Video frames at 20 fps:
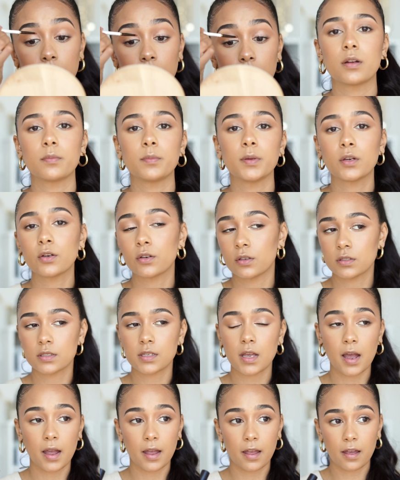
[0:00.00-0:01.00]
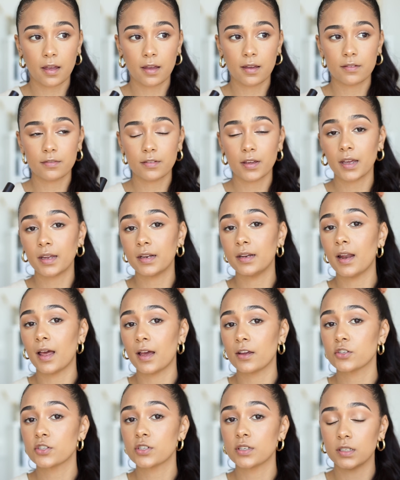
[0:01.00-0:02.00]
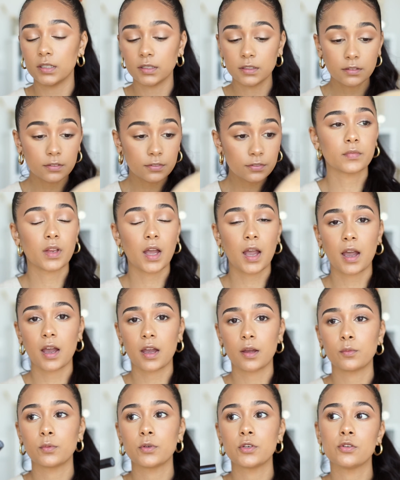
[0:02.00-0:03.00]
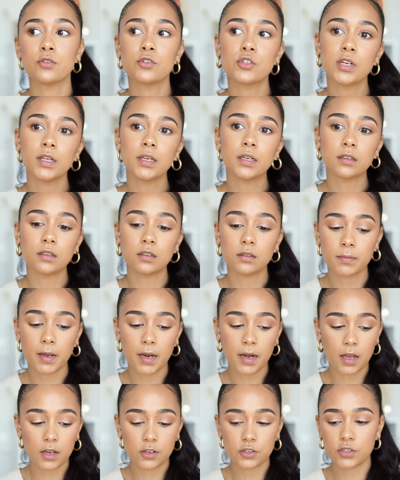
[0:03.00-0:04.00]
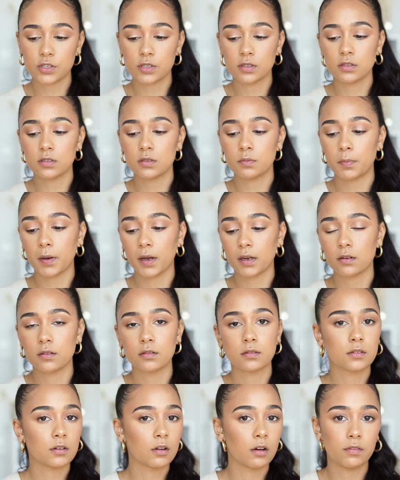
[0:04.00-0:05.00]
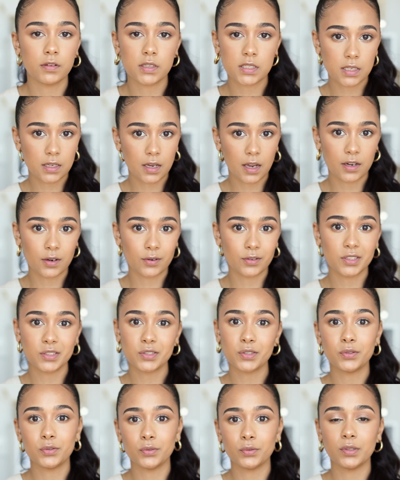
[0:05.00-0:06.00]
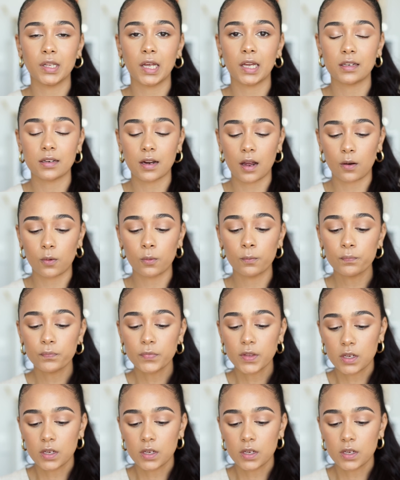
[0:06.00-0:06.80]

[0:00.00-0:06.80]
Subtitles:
Because I have a lash lift, I would usually curl my lashes, but obviously I don't need to do that now.